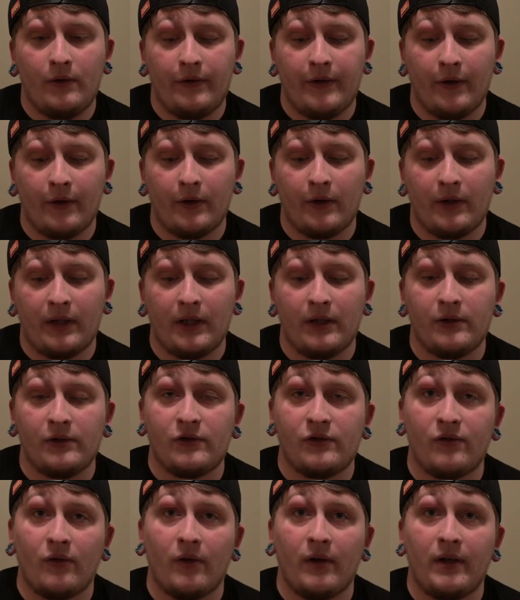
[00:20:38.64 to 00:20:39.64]
they're going to get
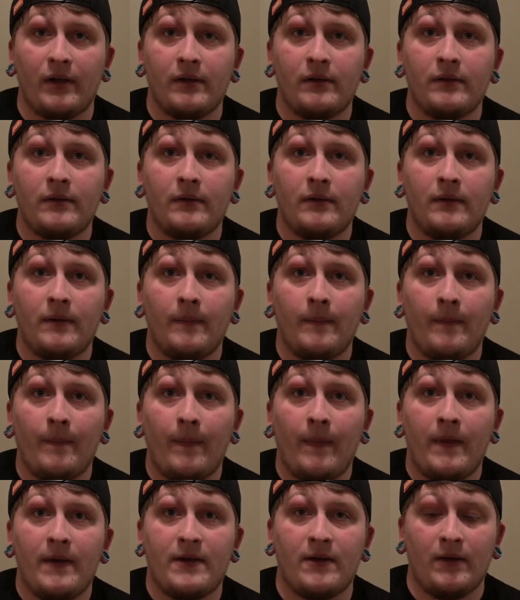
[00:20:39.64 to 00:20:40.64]
destroyed.
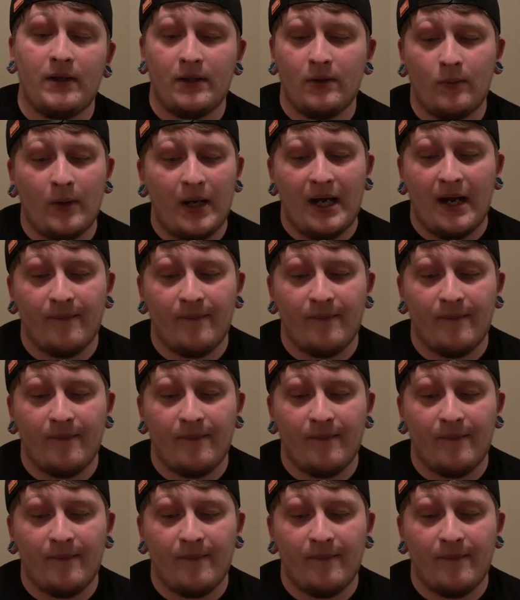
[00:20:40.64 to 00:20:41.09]
So either way,